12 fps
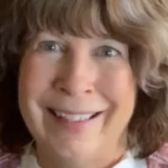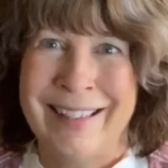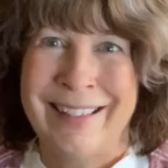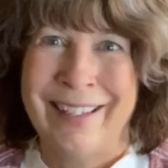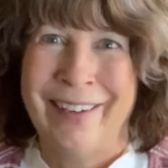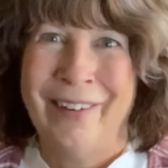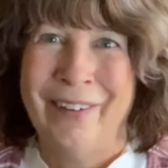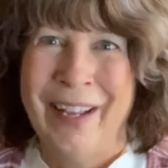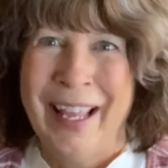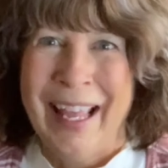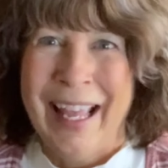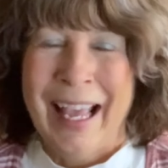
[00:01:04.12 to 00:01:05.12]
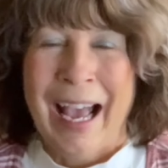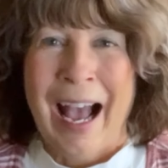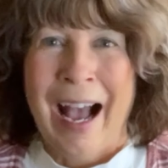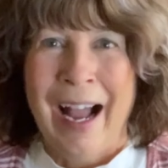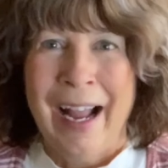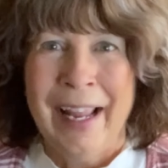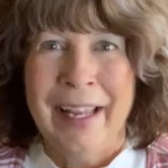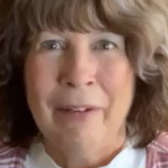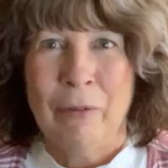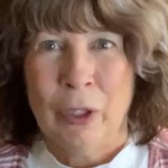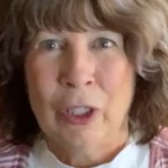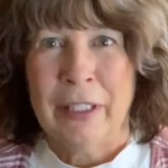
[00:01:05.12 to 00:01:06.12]
So I
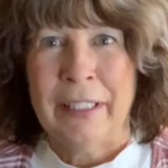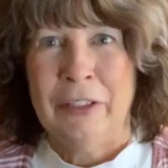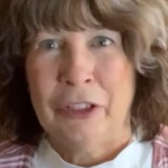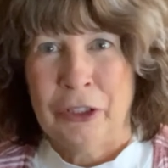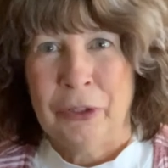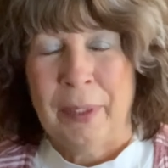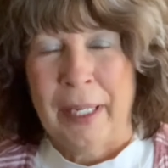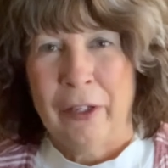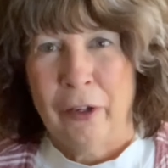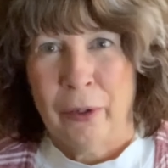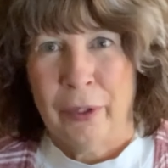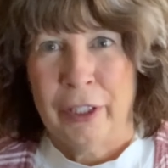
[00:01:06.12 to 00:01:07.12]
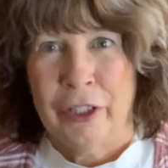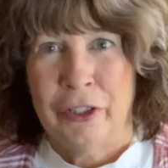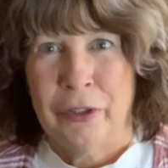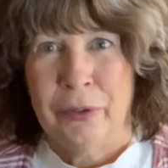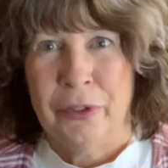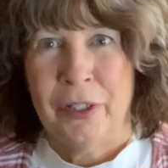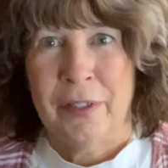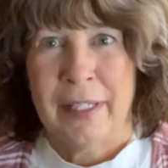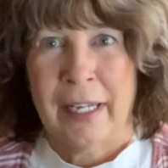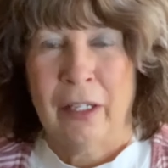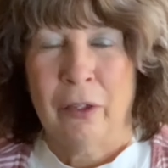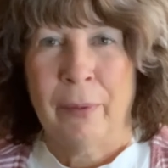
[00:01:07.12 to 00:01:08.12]
really do encourage you to
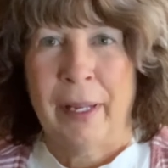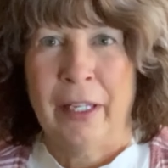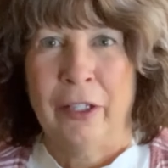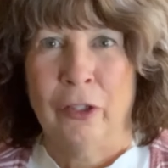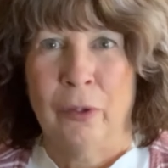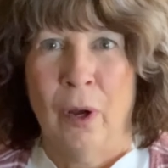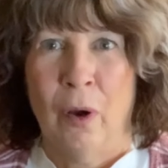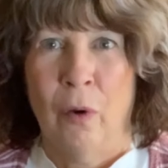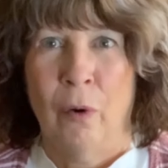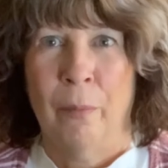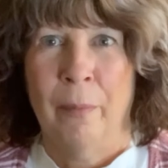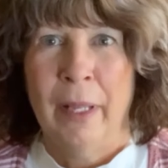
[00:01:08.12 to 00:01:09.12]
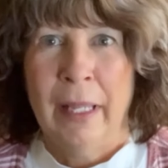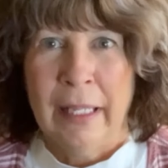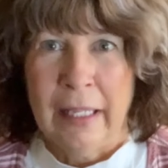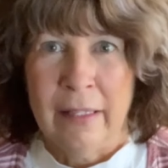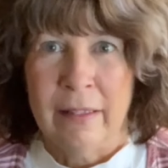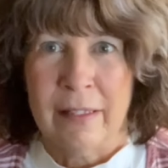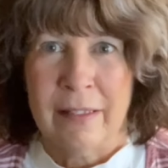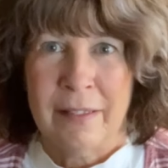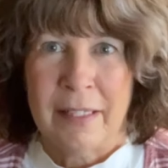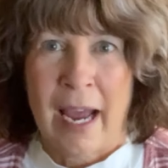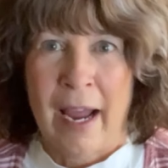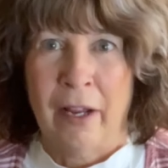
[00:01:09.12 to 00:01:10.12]
decorate your home in the
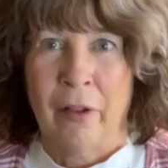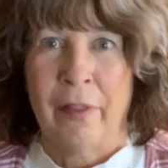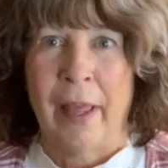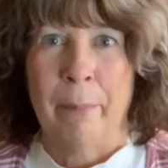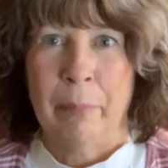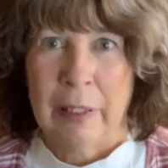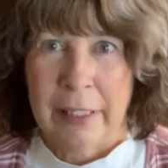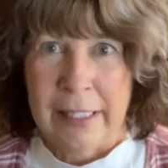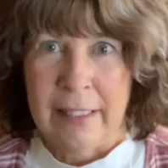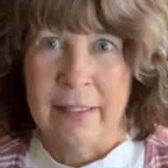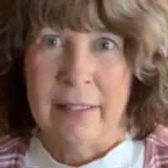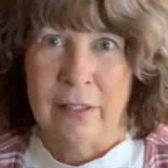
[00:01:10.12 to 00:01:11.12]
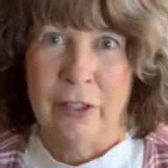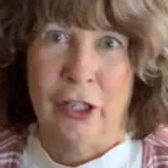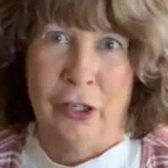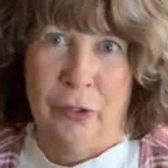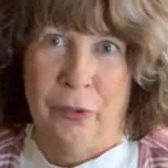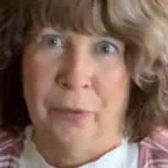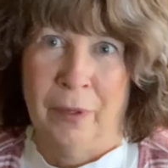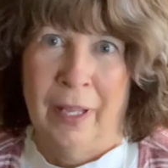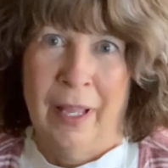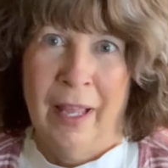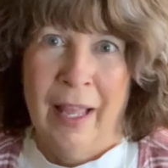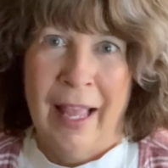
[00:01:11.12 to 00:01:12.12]
style that pleases you.
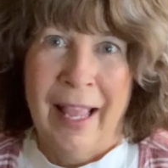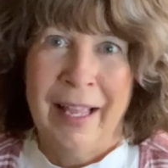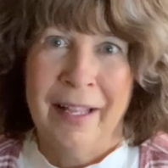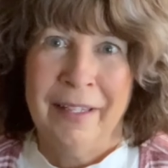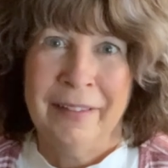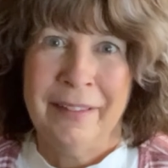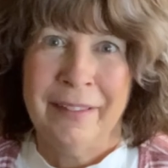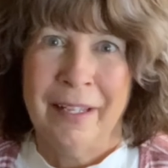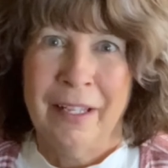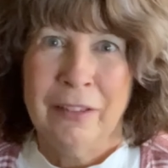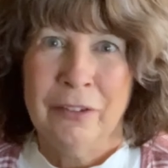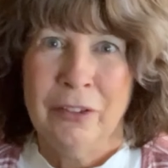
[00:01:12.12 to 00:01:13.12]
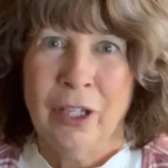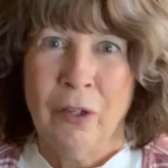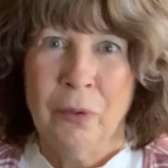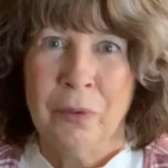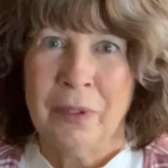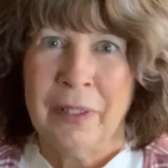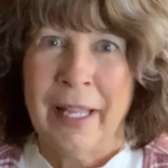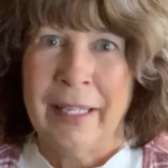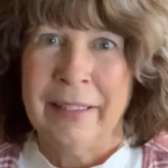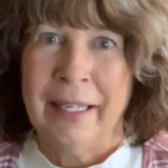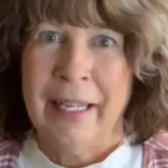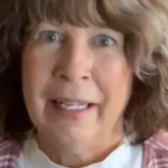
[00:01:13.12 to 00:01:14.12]
And don't
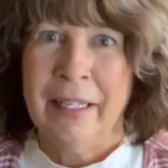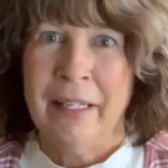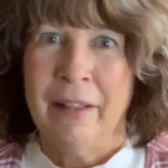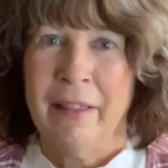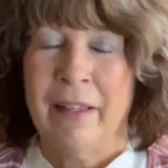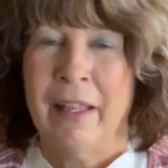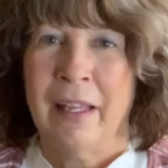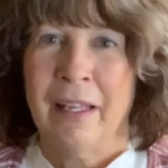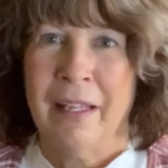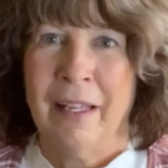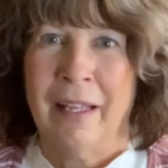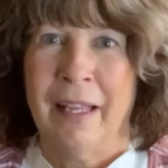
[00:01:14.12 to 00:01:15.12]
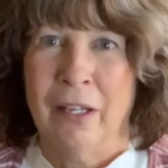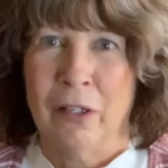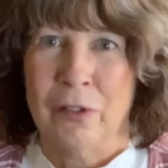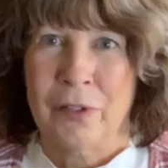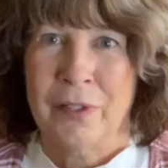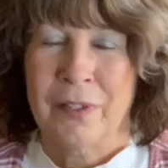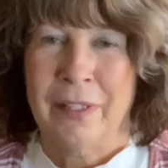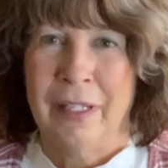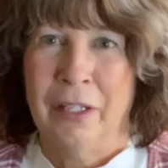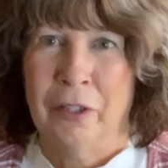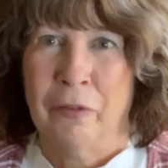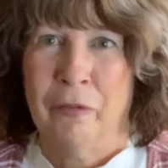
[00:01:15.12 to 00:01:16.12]
let anything else
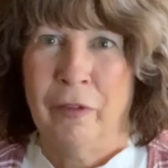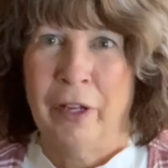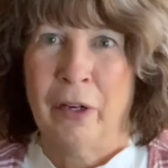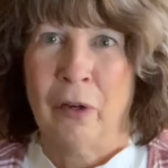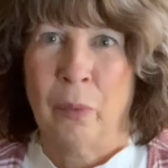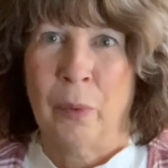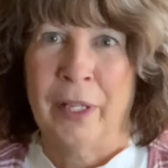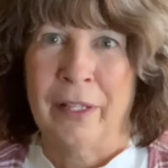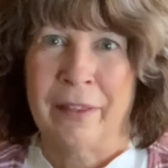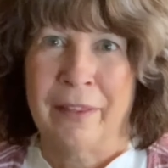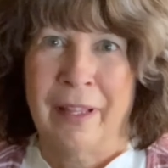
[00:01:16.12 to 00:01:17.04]
interfere with